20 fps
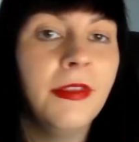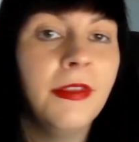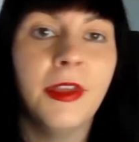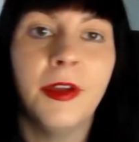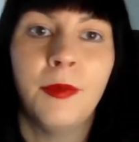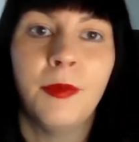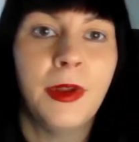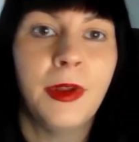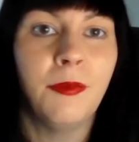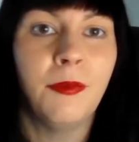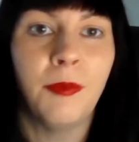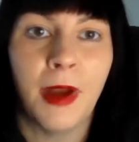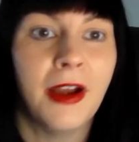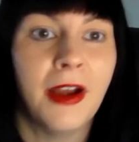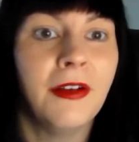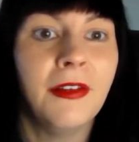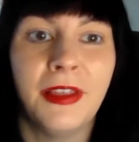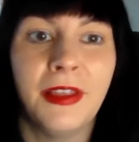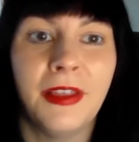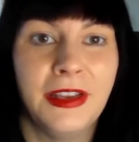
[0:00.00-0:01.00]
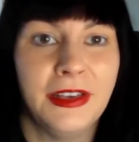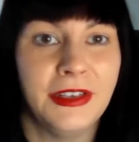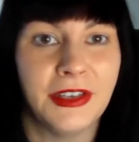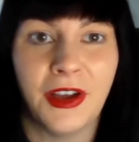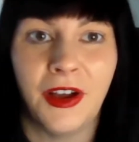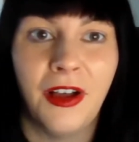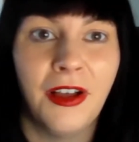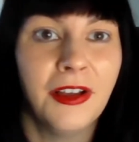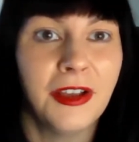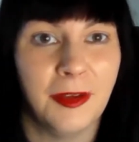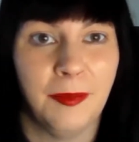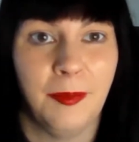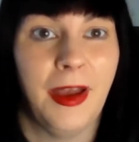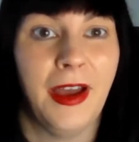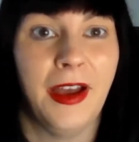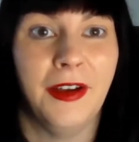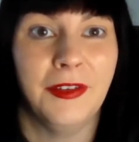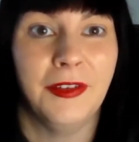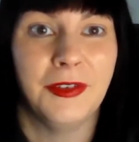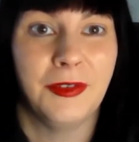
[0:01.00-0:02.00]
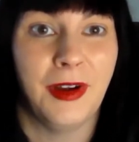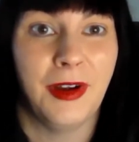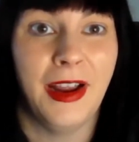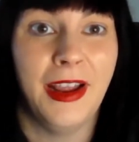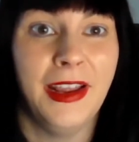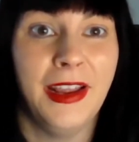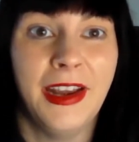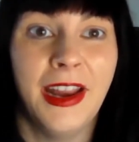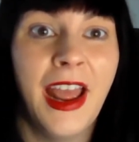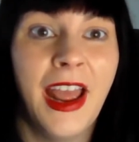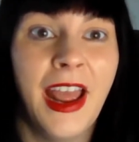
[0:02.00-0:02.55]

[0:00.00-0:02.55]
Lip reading: that we rarely talk about, right?